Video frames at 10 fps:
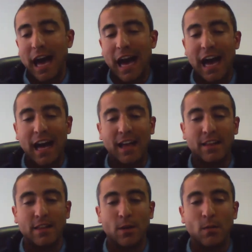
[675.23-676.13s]

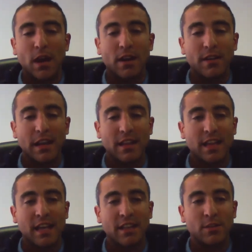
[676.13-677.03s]
and we are really
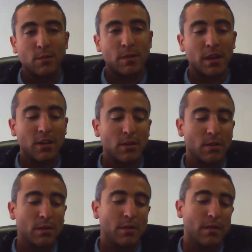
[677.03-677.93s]
excited to bring
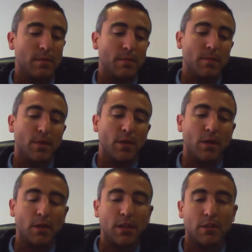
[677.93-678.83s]
you
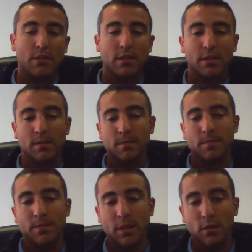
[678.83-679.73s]
all these
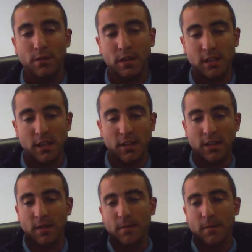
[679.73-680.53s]
new features.